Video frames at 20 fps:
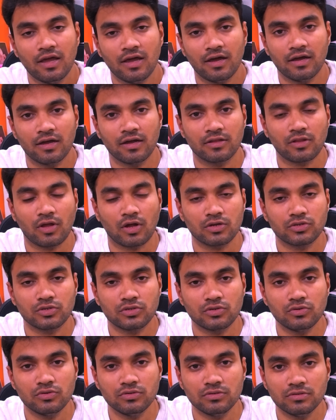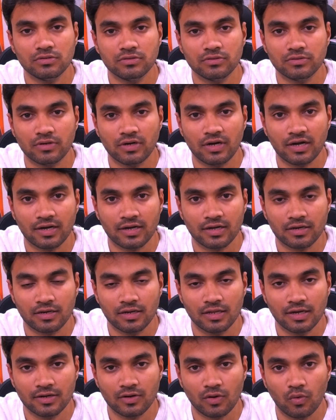not to
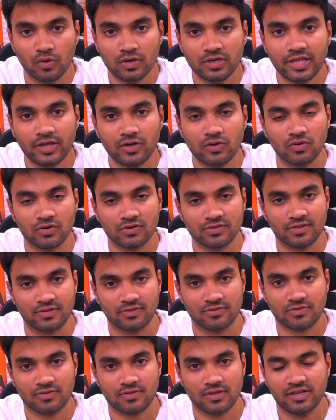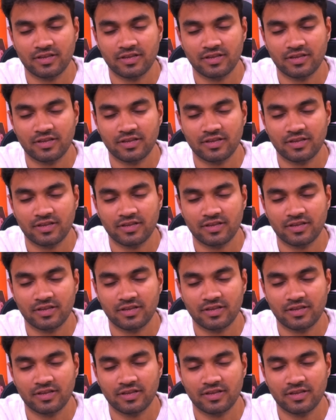learn only courses.